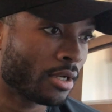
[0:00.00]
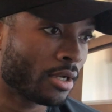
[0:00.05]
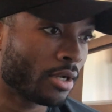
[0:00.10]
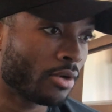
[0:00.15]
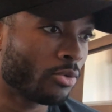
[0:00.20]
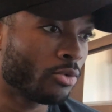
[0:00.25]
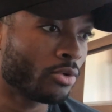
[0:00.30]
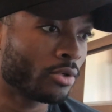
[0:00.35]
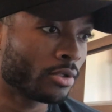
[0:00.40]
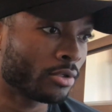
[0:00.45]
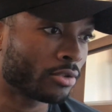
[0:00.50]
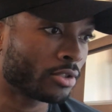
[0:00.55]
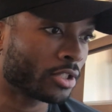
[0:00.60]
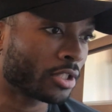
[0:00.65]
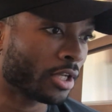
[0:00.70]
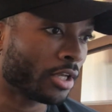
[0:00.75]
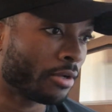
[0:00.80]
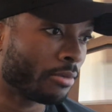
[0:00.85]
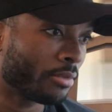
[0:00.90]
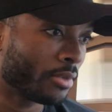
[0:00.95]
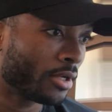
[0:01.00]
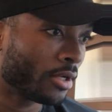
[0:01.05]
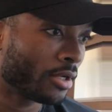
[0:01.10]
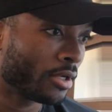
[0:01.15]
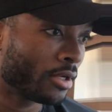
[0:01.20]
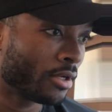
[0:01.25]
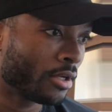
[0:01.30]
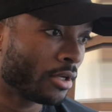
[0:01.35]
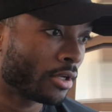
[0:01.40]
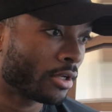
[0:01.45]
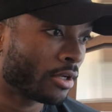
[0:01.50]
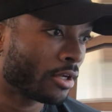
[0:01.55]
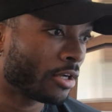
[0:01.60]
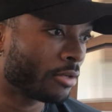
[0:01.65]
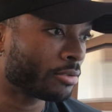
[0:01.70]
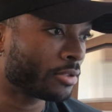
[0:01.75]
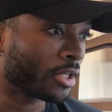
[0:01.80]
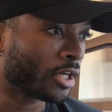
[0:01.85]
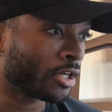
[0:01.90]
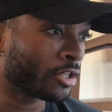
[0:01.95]
Nope, I'm slipped.
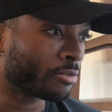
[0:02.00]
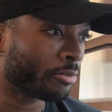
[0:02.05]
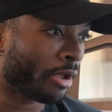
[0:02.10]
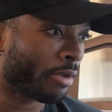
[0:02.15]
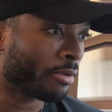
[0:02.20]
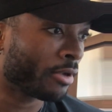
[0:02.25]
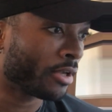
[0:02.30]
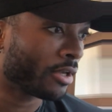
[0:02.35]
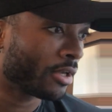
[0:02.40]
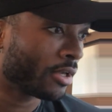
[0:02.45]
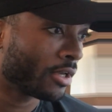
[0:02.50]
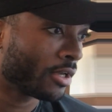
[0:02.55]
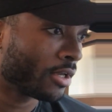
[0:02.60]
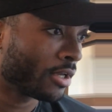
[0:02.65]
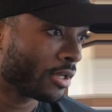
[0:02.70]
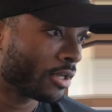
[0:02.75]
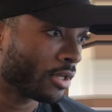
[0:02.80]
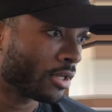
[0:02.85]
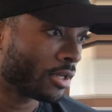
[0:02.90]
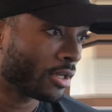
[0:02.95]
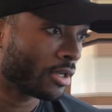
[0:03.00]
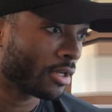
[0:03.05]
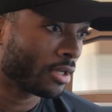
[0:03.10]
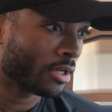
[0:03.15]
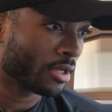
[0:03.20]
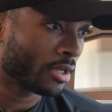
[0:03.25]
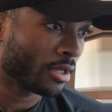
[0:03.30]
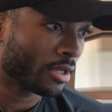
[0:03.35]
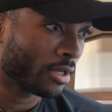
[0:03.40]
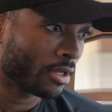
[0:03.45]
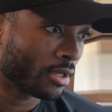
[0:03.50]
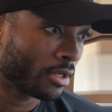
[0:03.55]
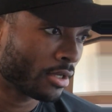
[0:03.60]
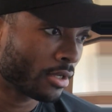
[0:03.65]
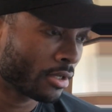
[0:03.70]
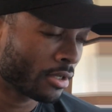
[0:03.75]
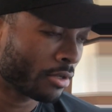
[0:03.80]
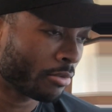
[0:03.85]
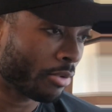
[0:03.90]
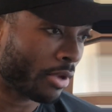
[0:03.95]
Upstairs, baby.
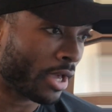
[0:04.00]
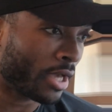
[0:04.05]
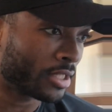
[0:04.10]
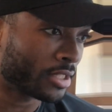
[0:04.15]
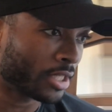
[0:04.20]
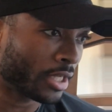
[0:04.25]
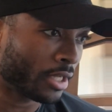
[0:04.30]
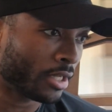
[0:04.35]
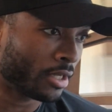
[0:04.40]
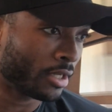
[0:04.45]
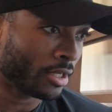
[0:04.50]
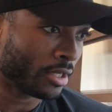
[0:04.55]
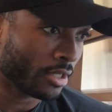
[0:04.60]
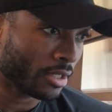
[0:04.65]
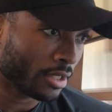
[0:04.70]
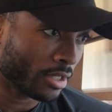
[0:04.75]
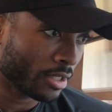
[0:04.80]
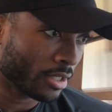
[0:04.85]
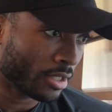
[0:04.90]
Good pass, AD.